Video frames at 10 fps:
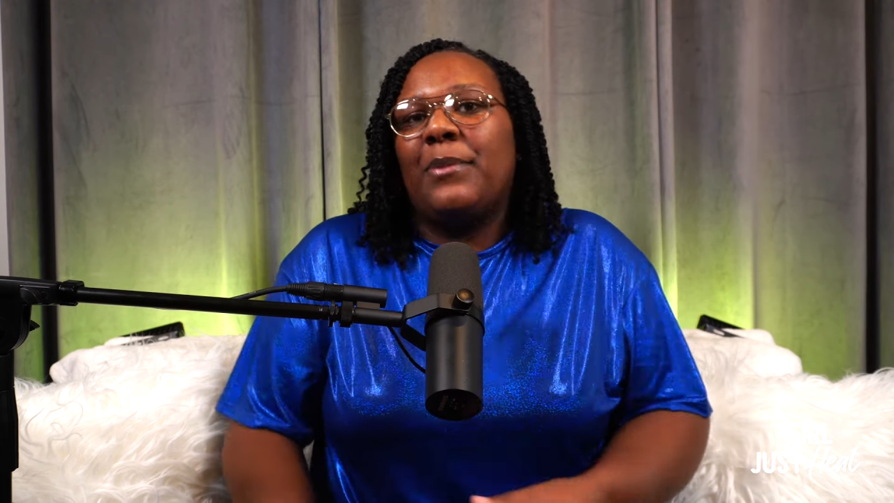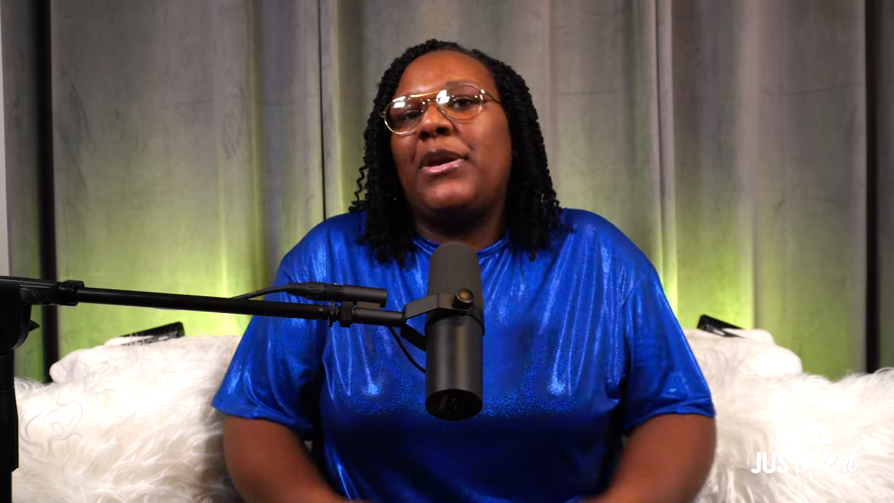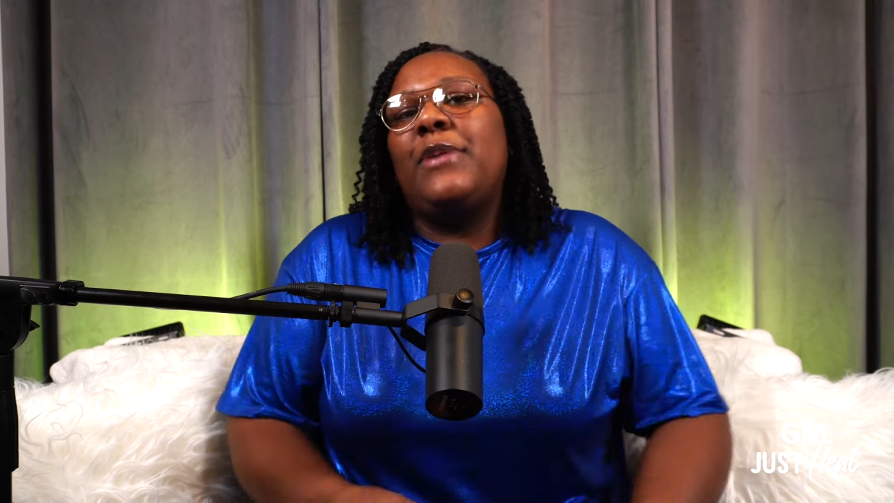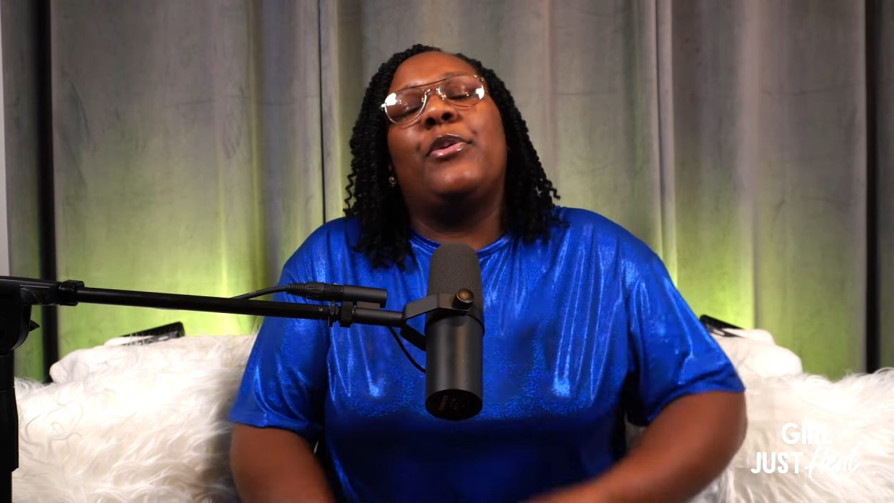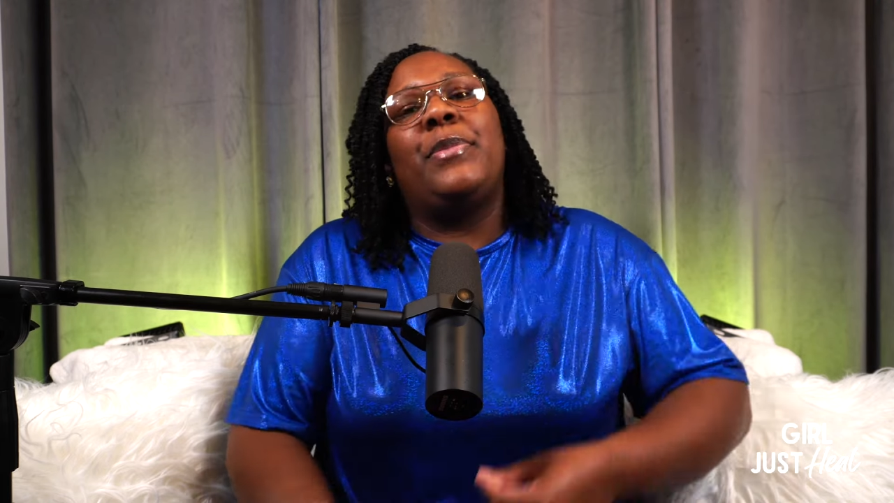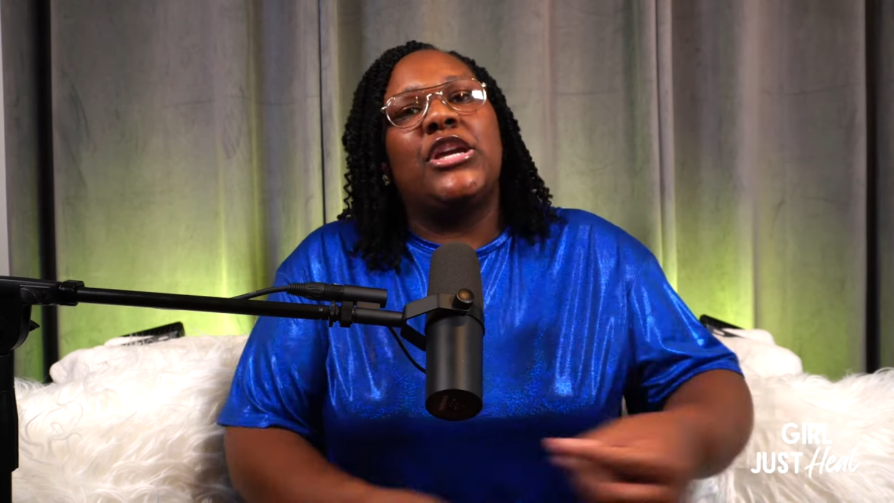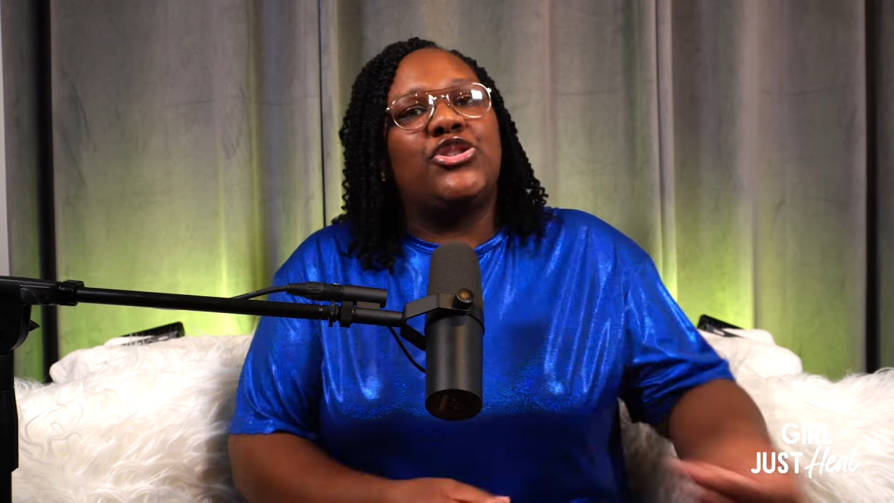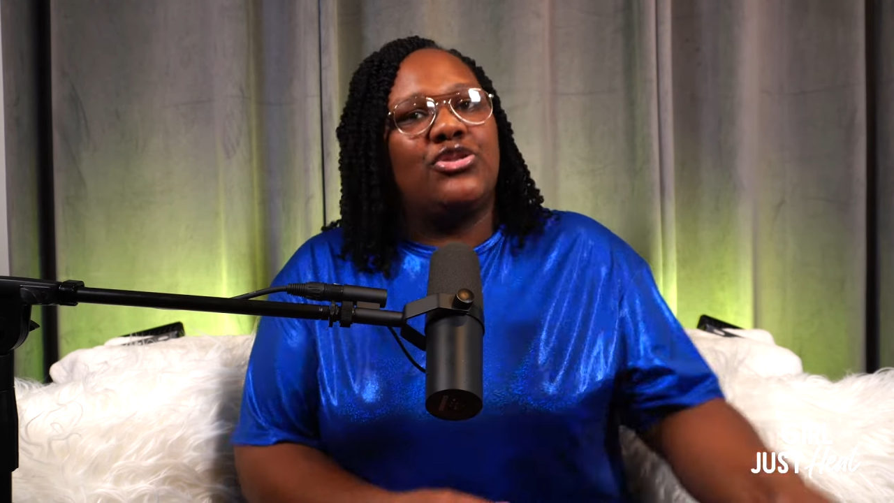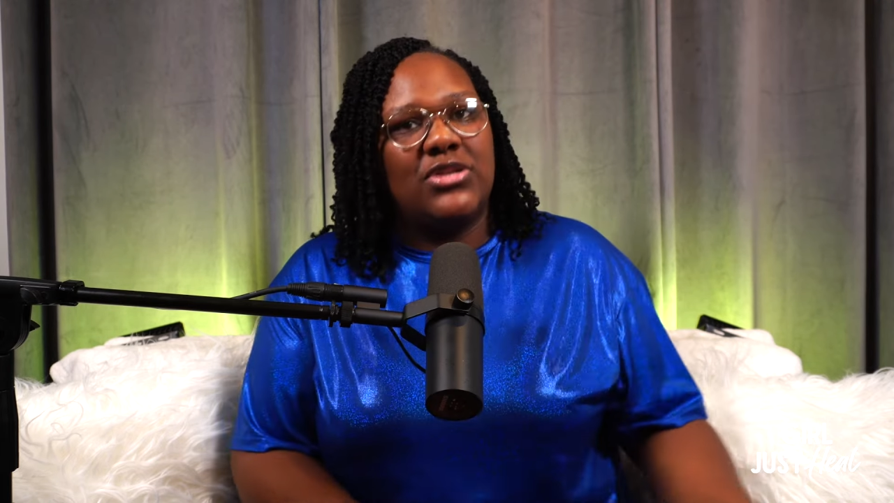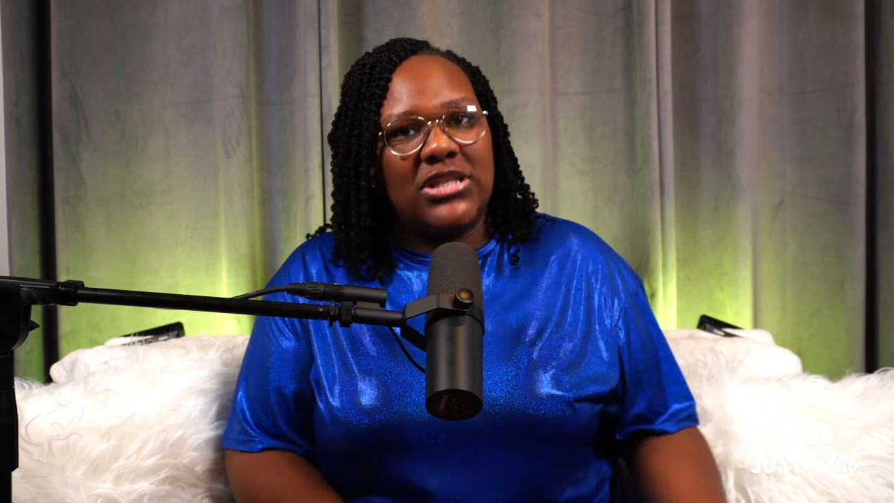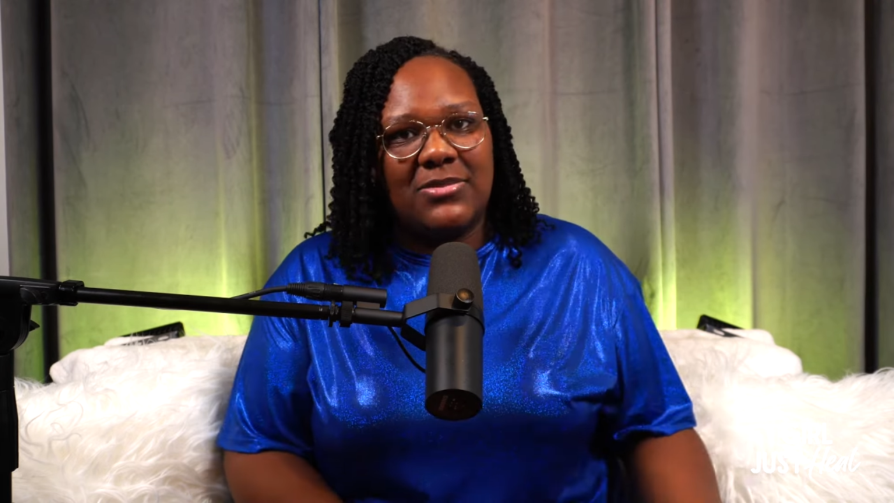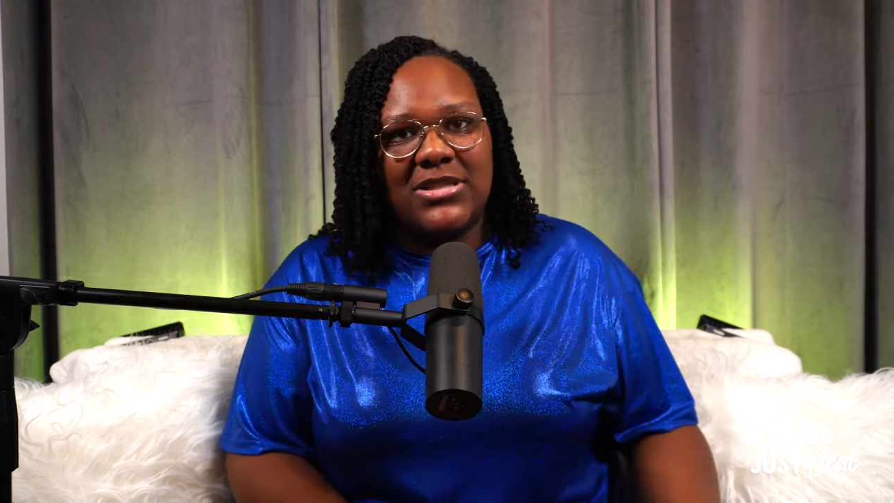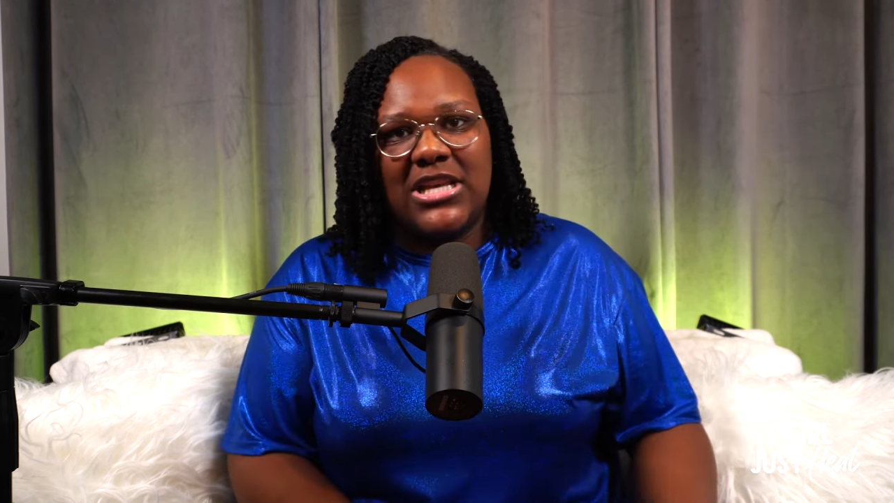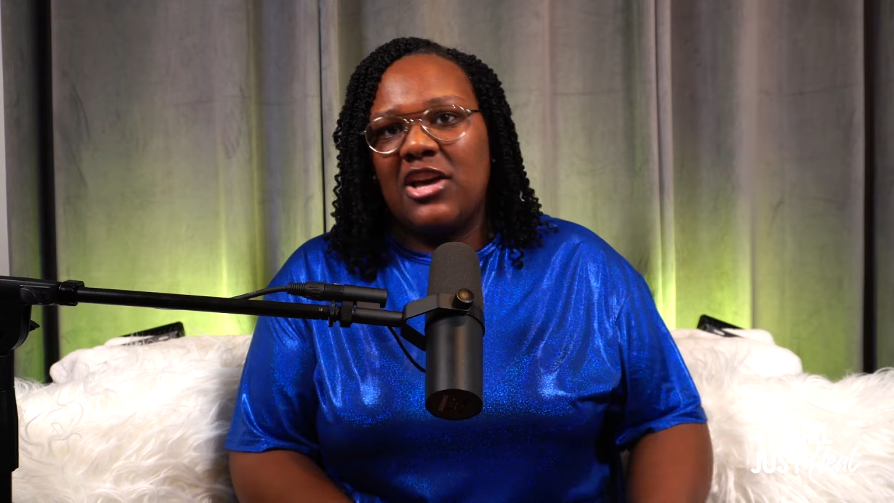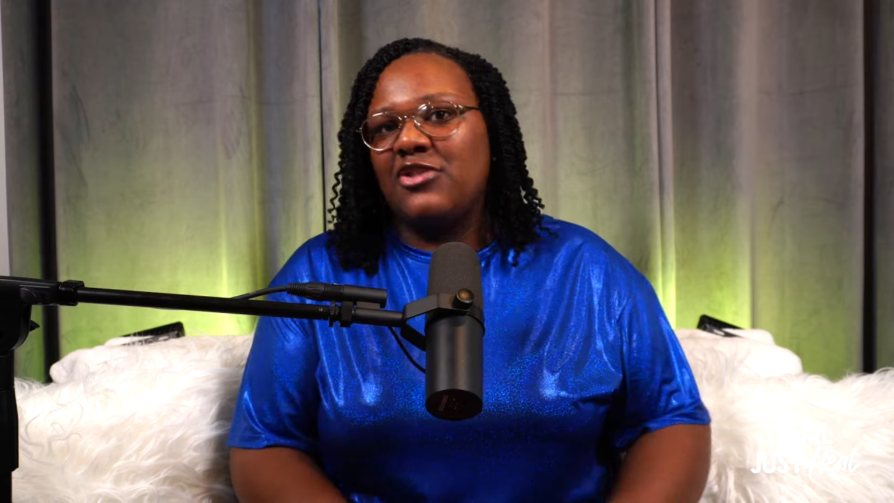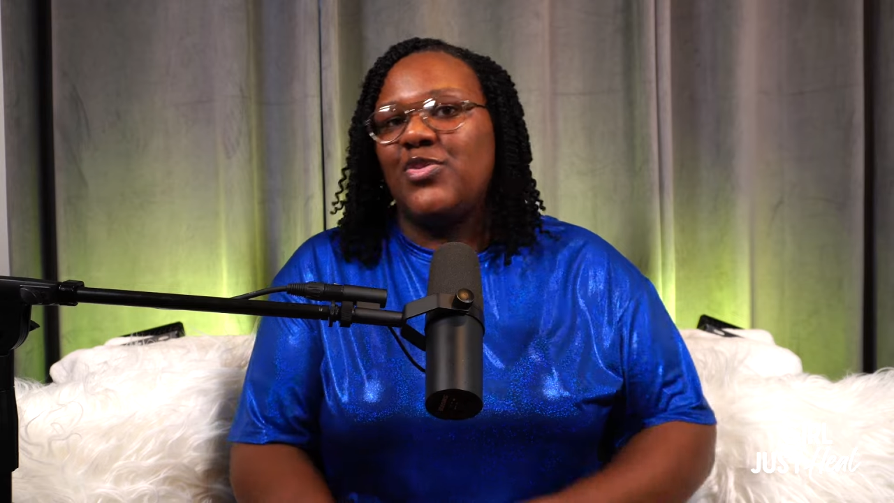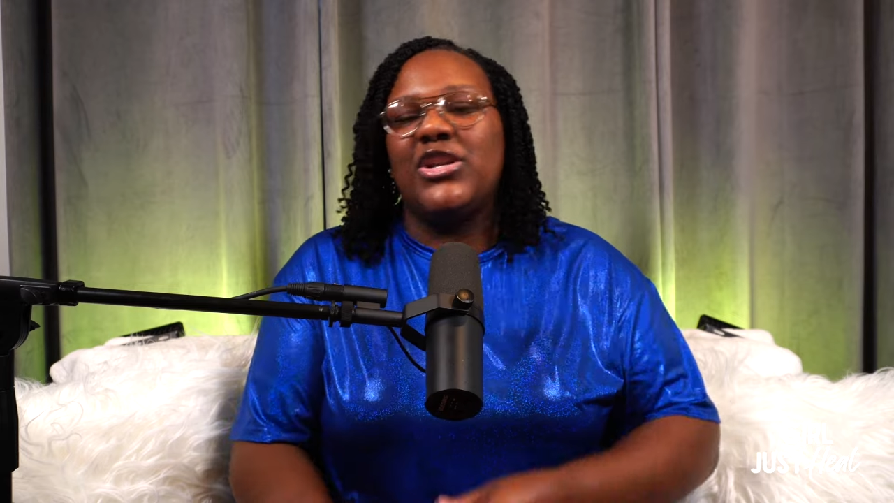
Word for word: people being true to themselves.